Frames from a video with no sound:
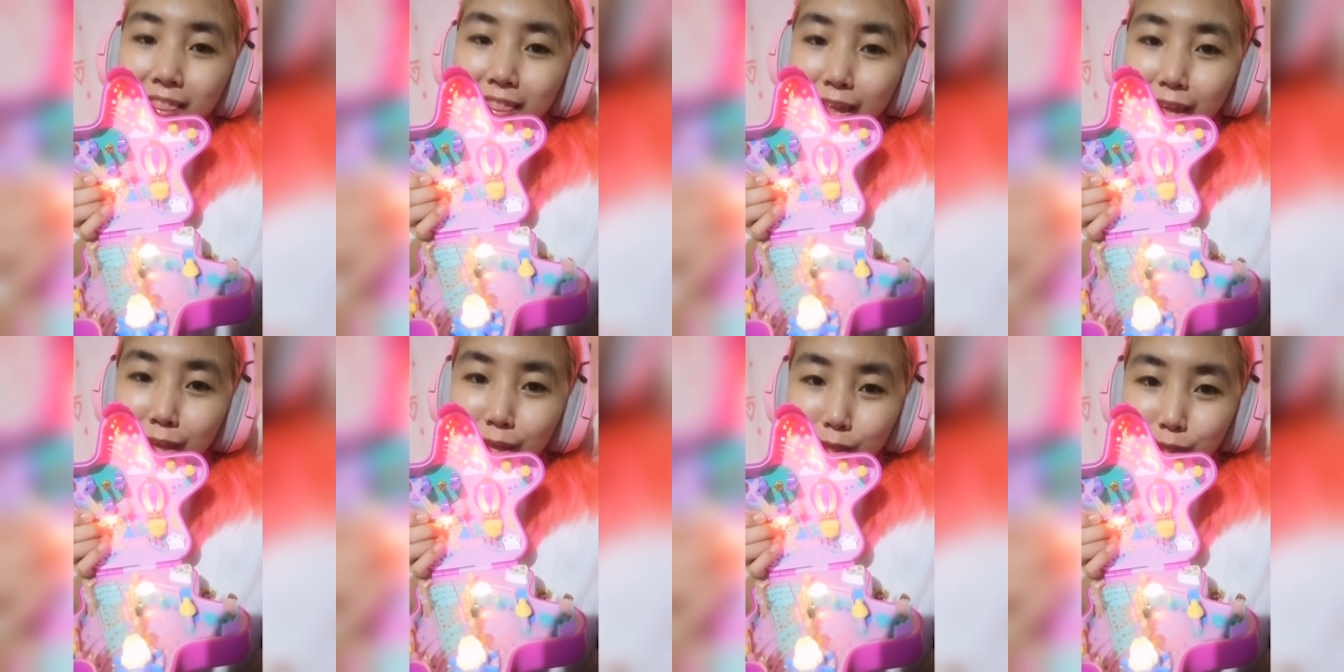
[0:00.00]

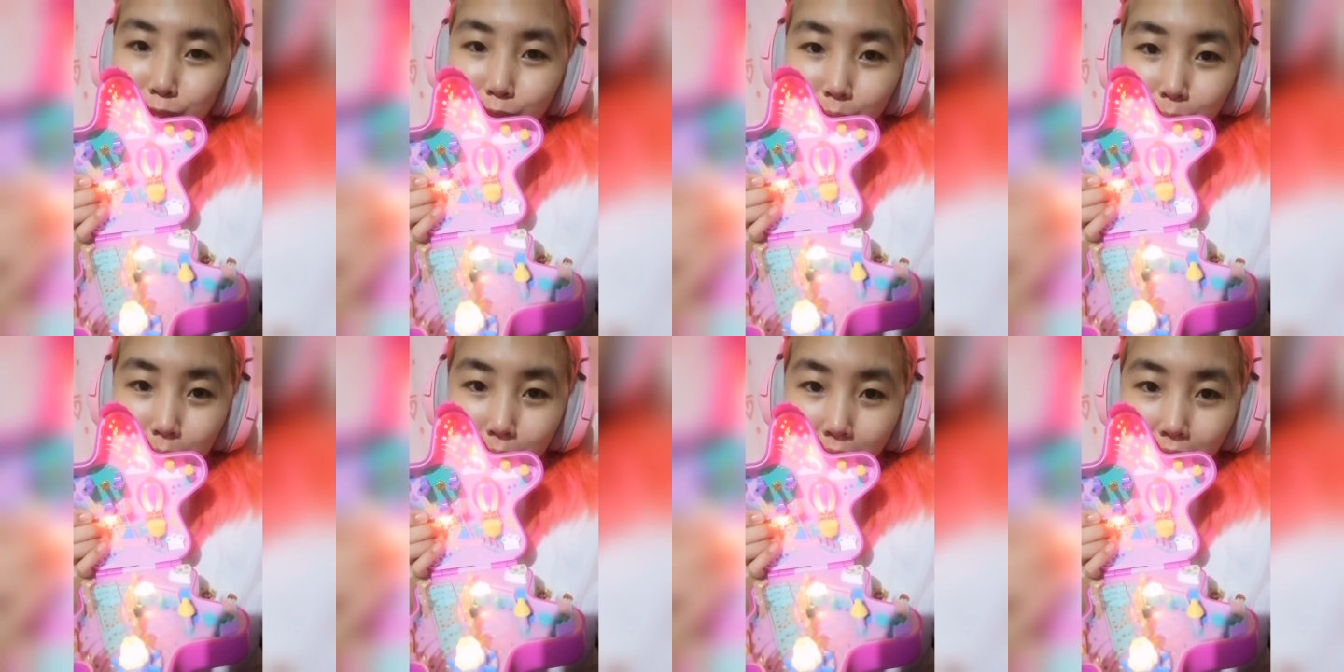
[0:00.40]
Thank you
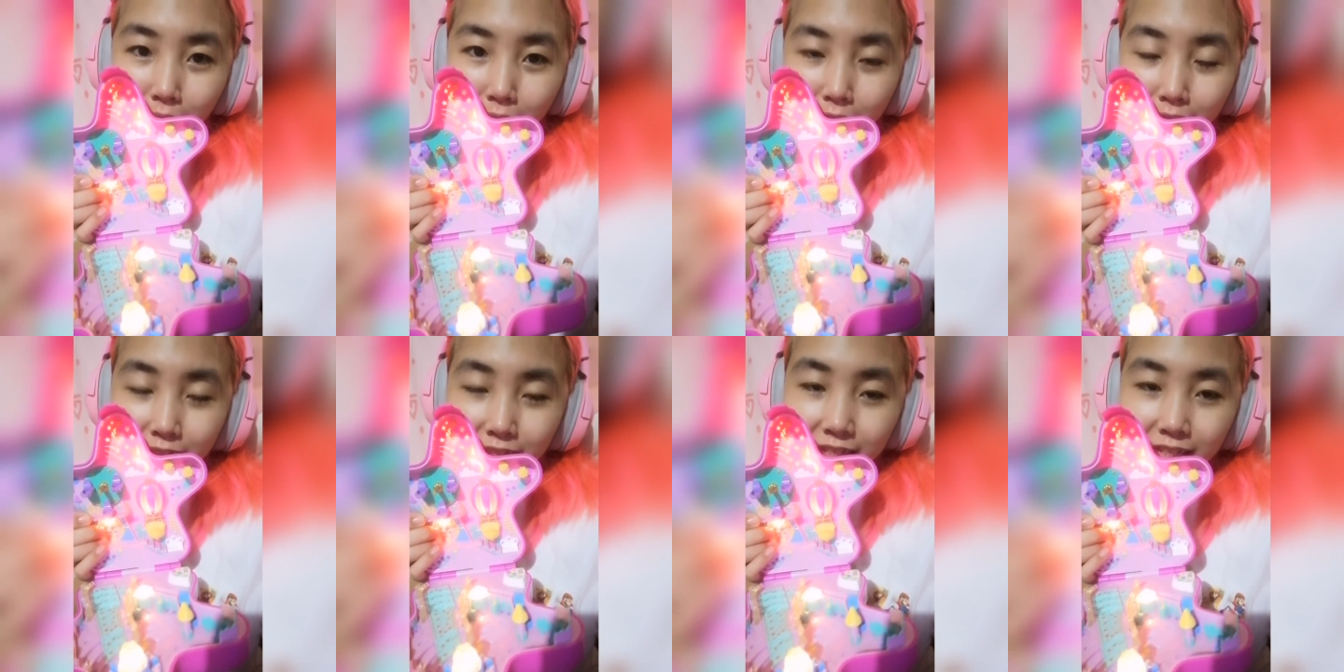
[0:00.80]
so
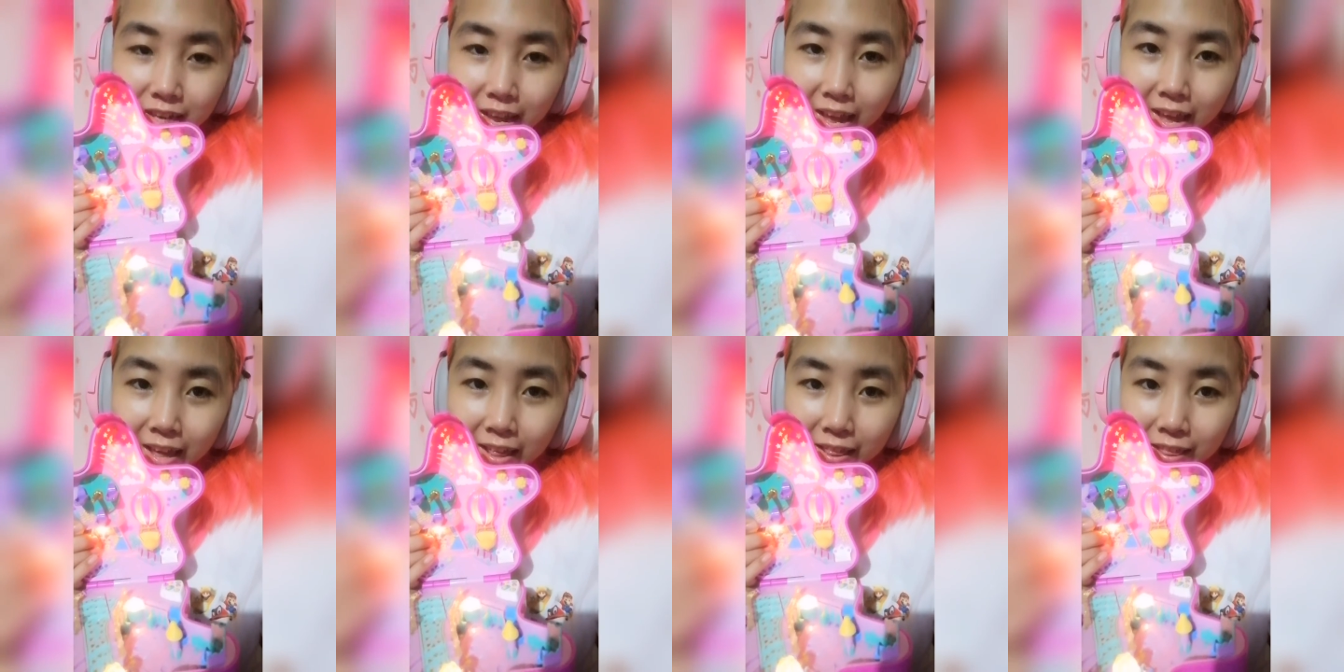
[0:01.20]
much,
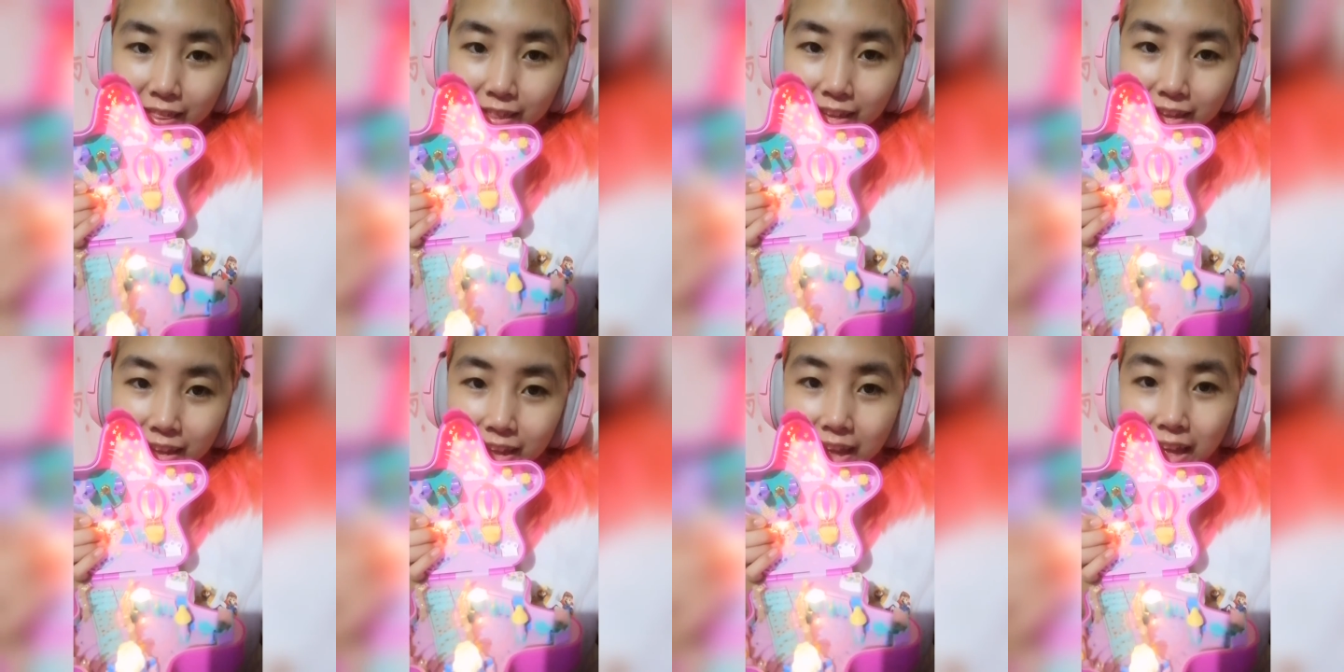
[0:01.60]

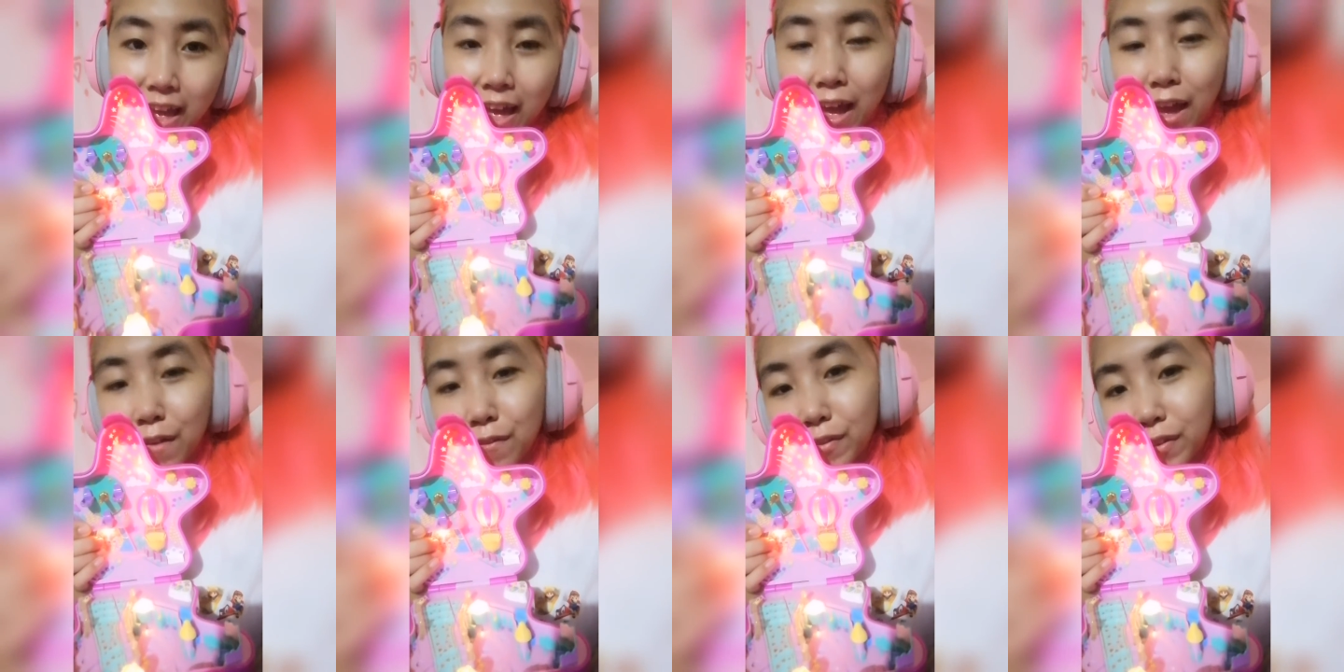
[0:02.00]
and
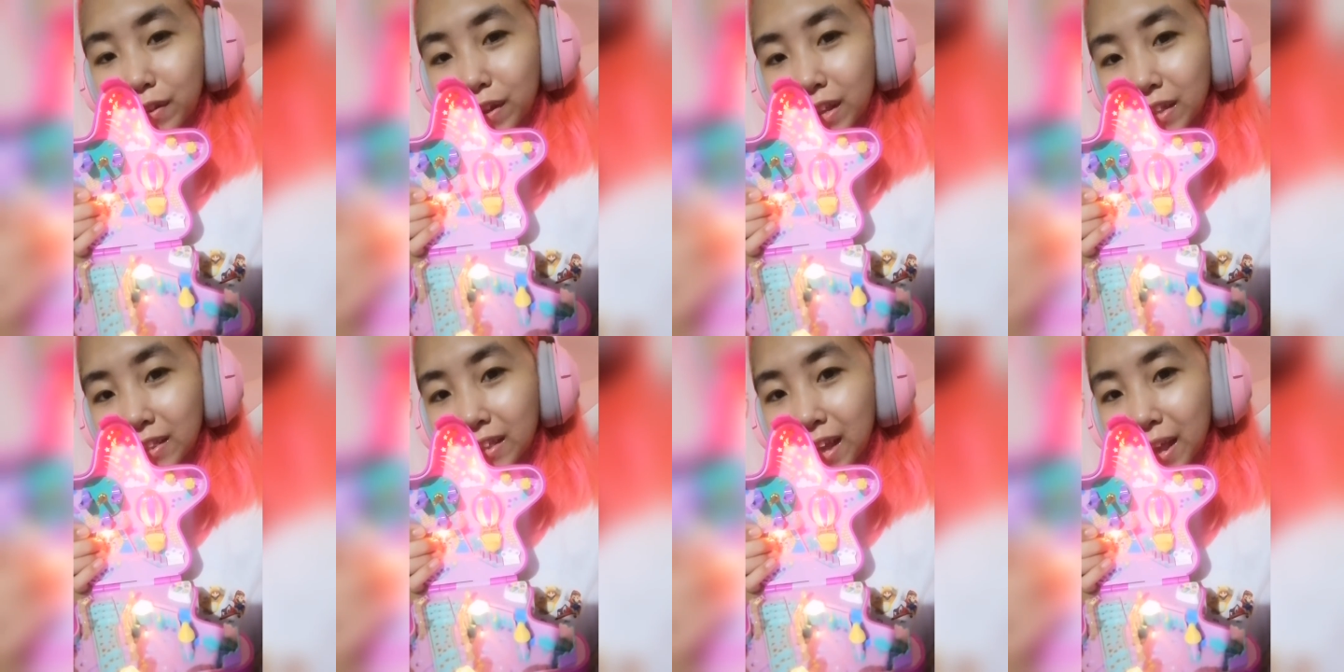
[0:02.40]
have a
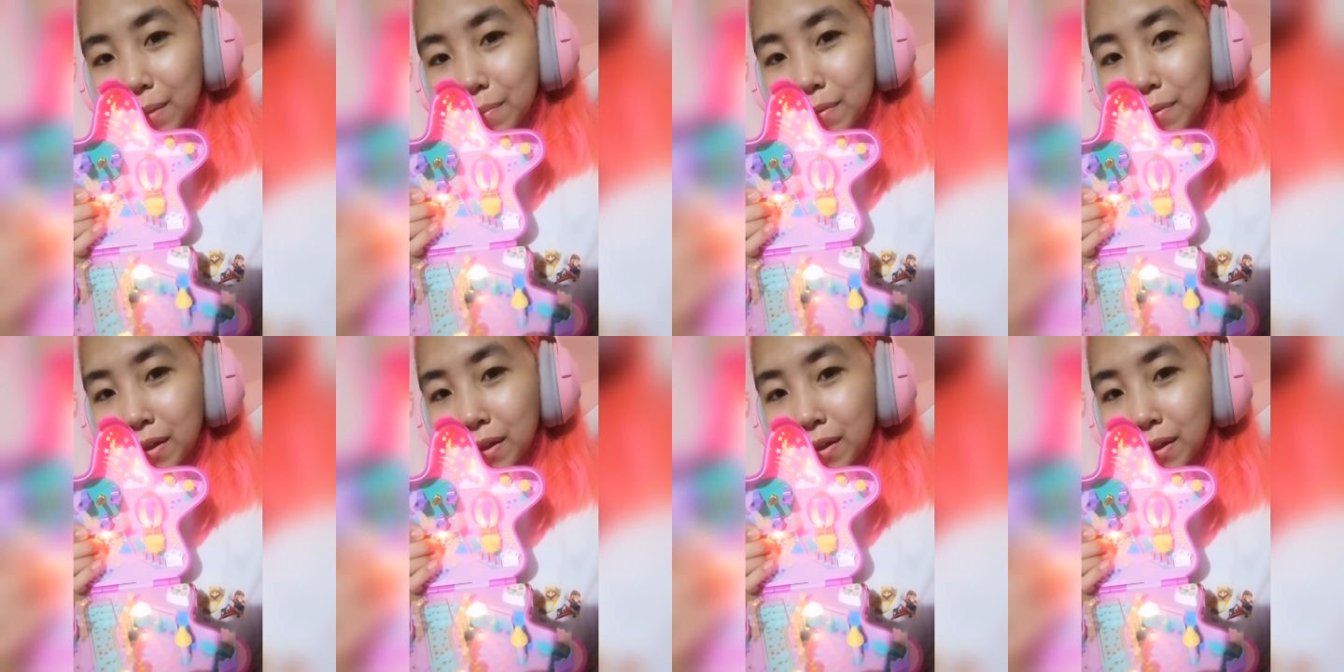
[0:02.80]
great day,